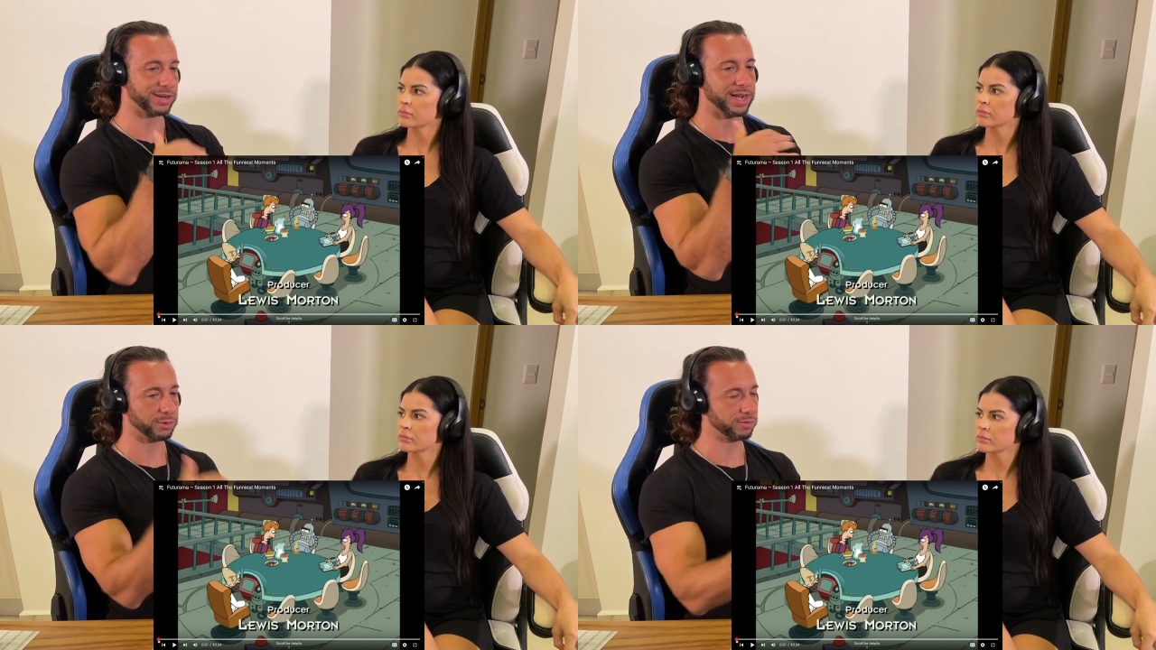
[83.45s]

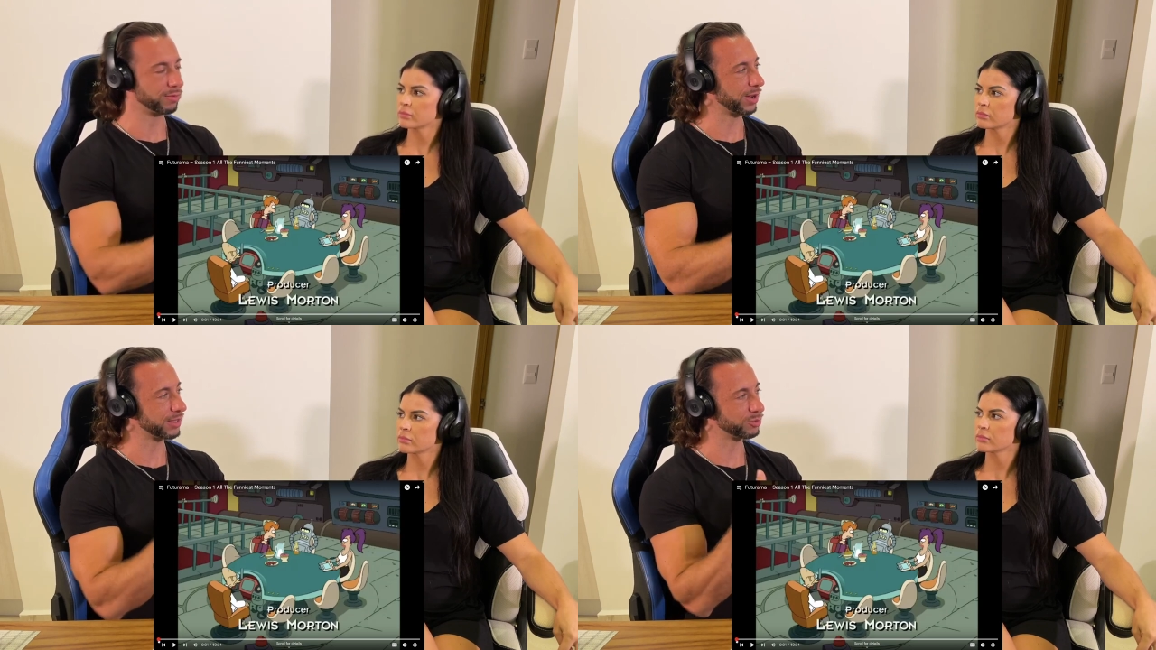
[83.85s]
Speaker 1: and I was
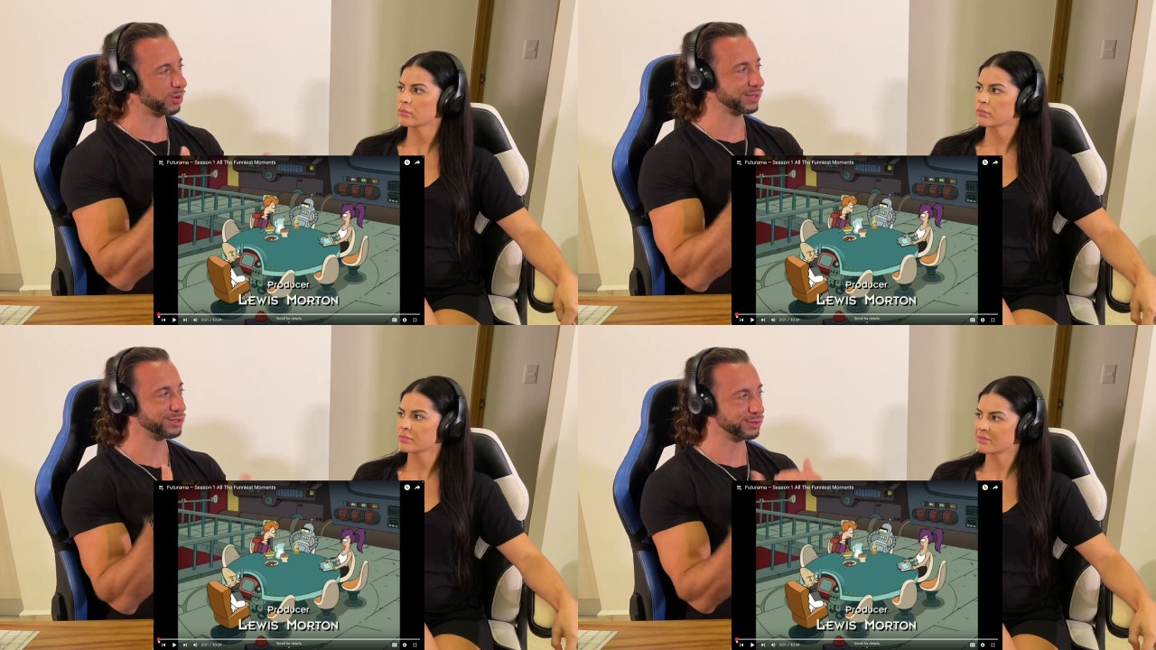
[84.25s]

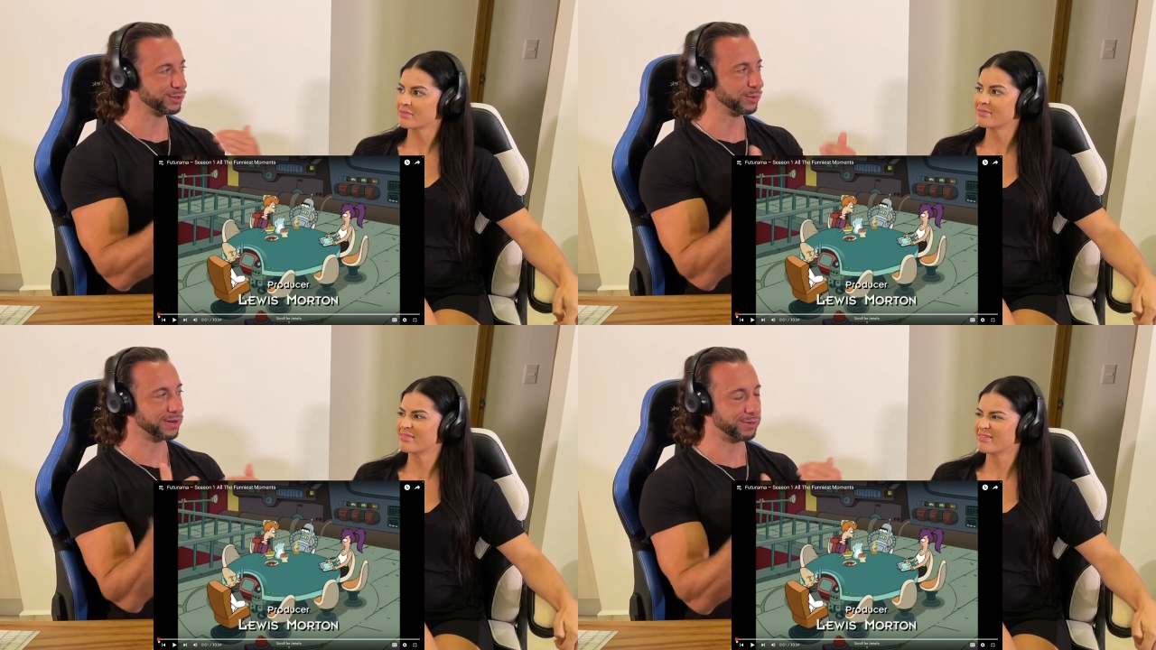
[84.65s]
watching
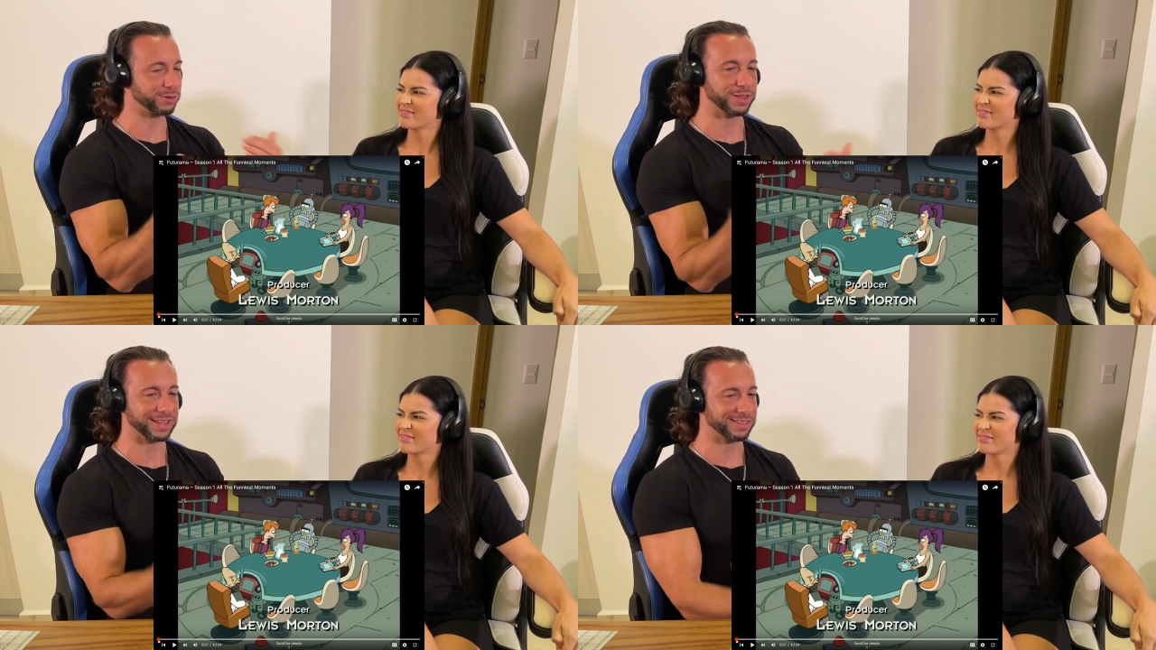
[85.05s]
or doing
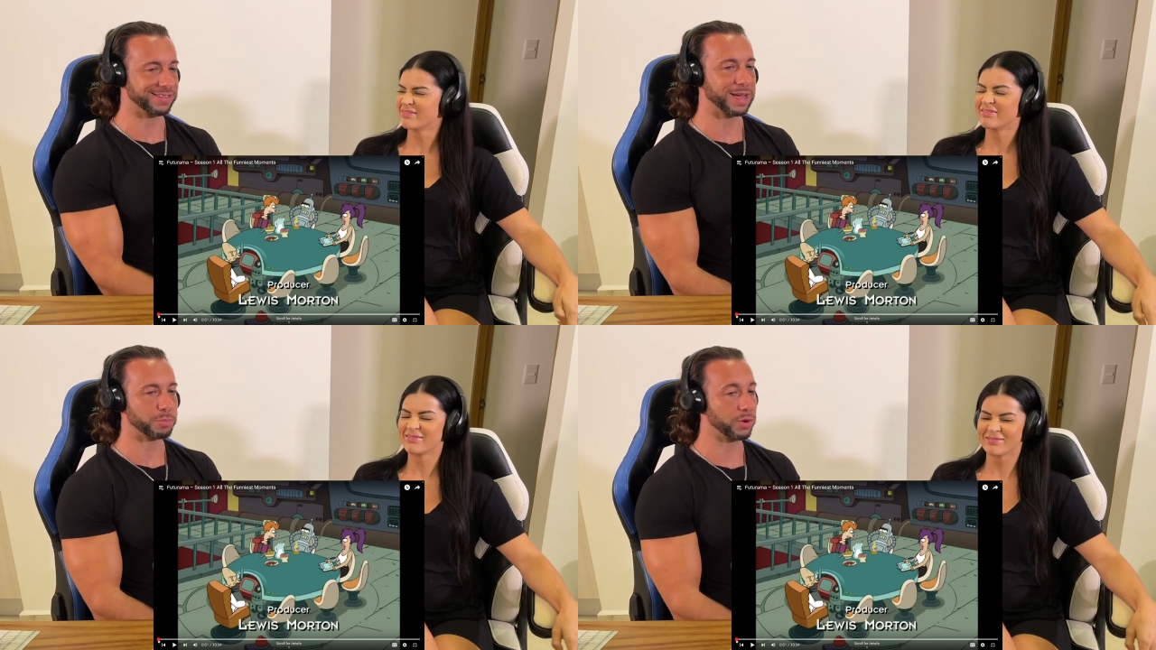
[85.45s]
other things
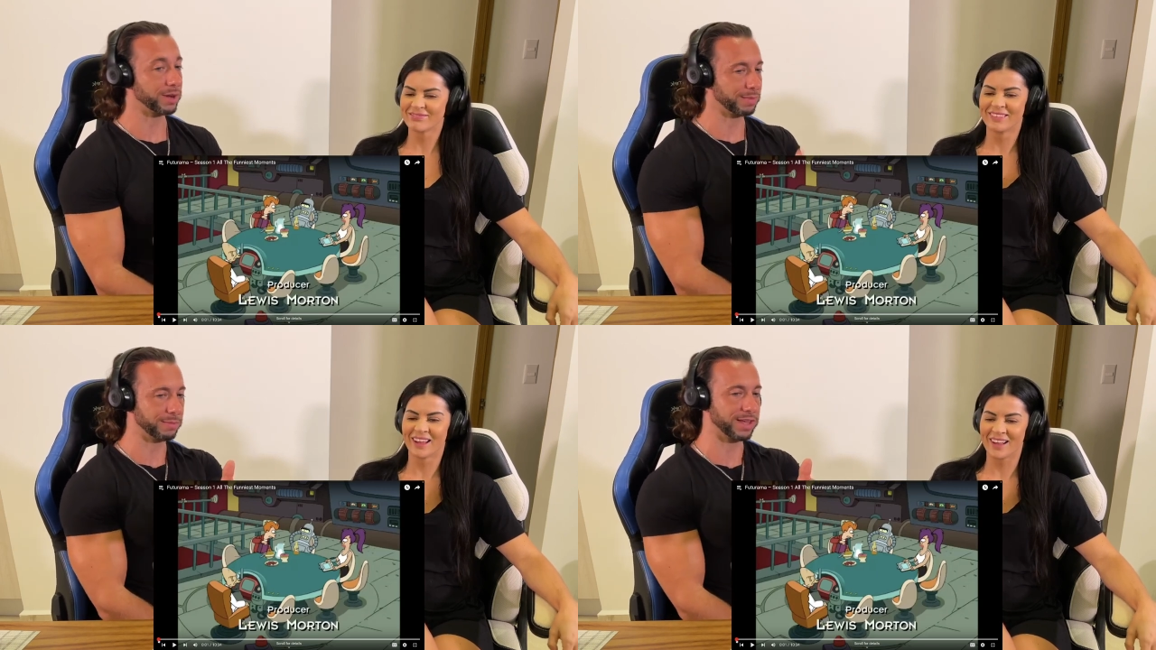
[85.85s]
at that
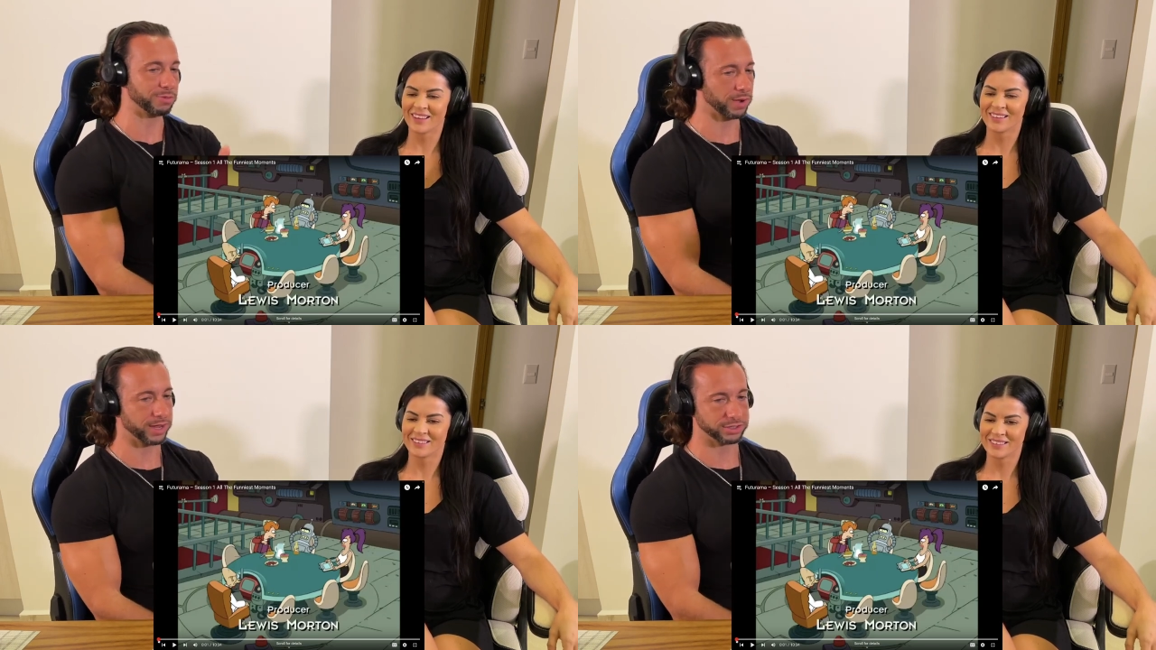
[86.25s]
point, and maybe yeah.
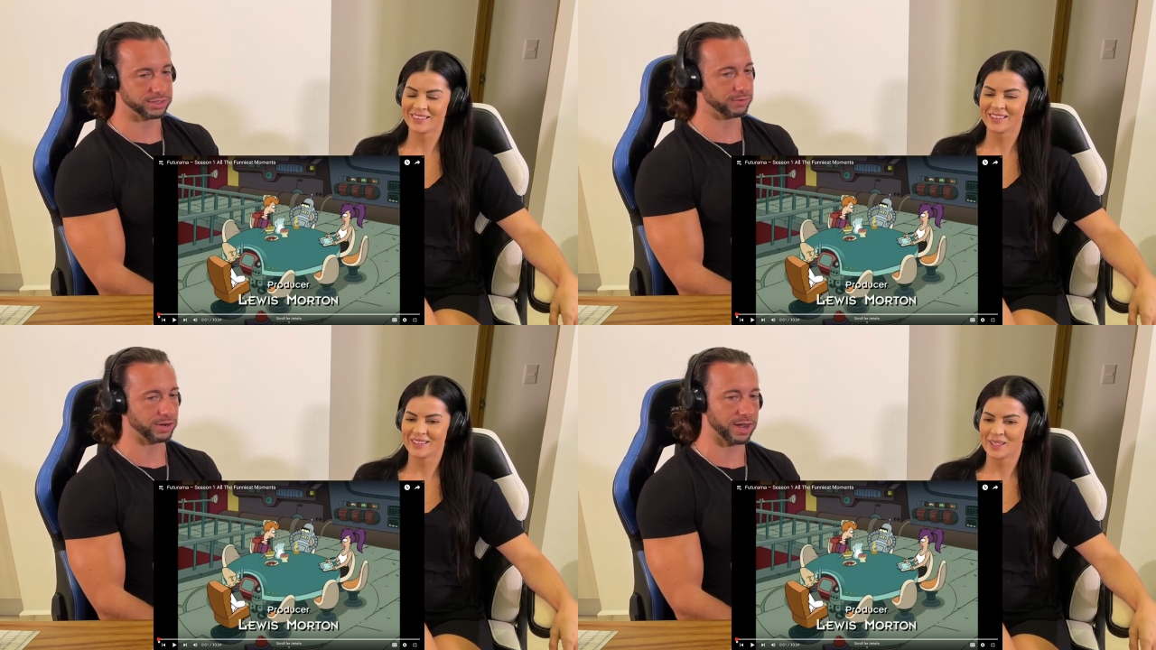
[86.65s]
that's why I
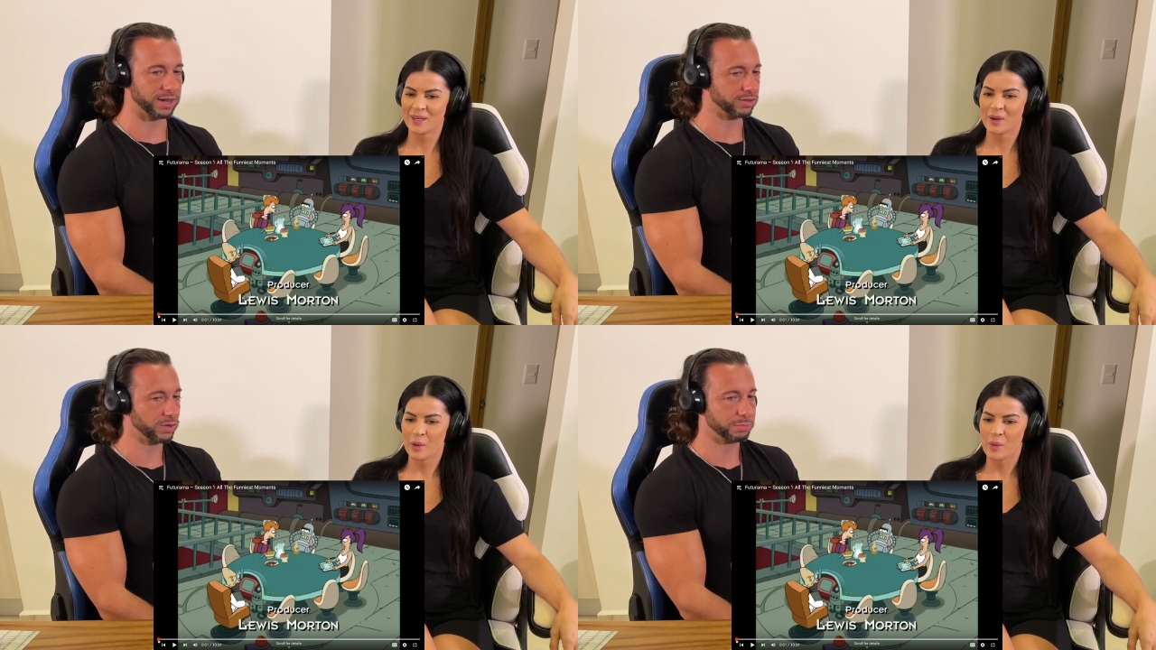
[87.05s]
just never
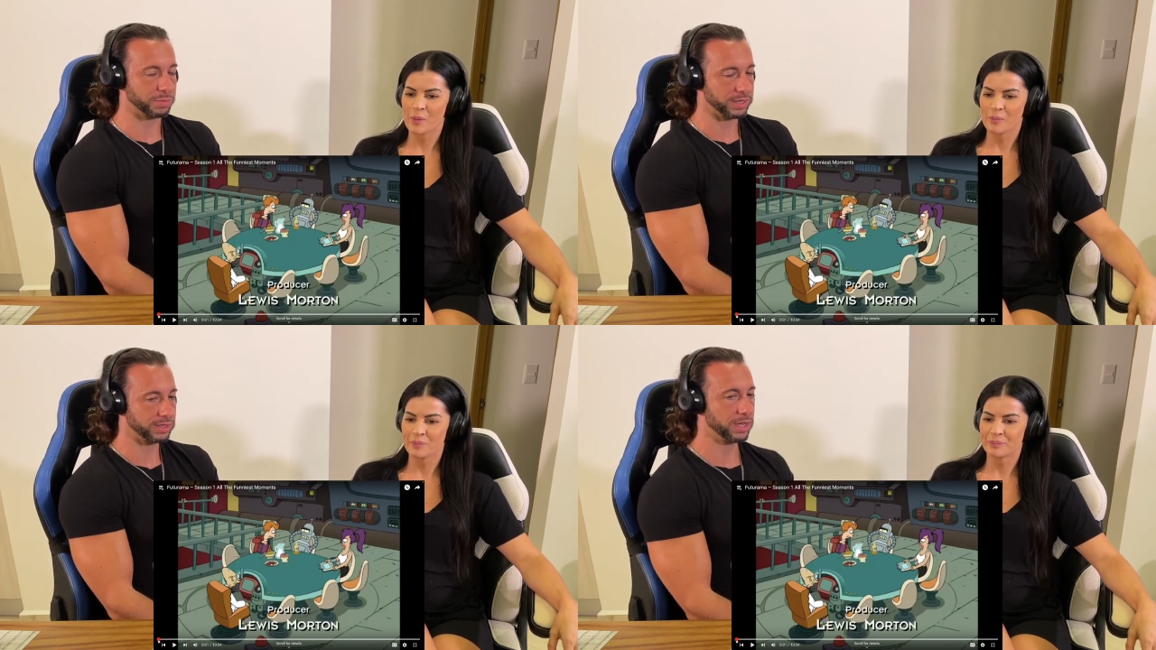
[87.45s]
got into
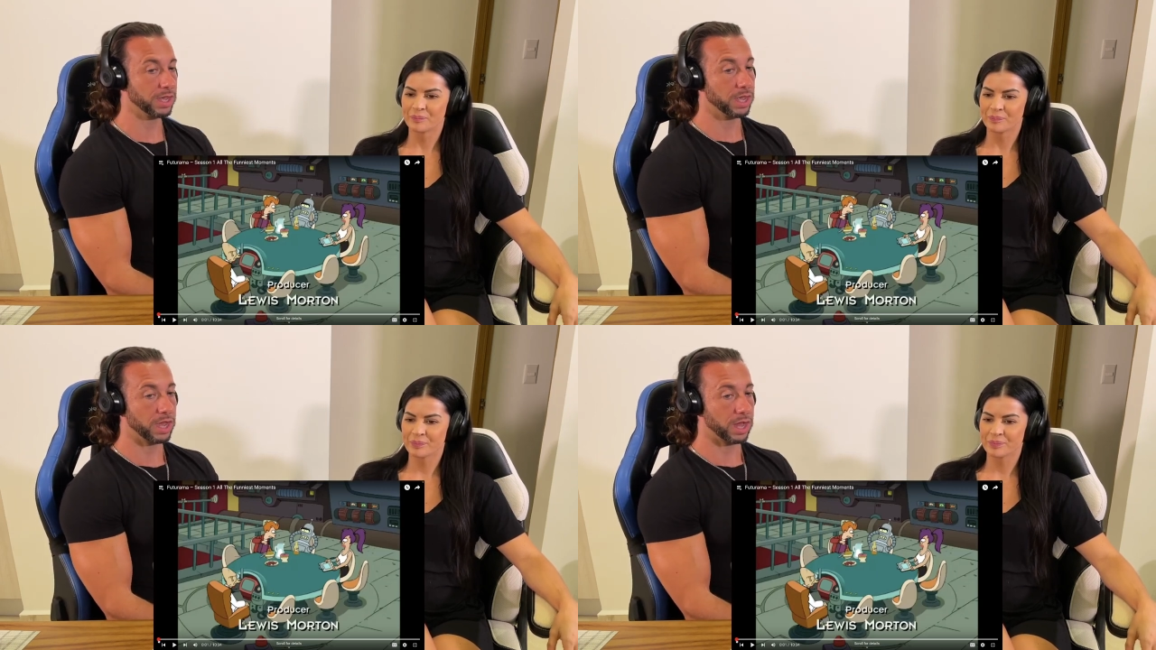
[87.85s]
it, but.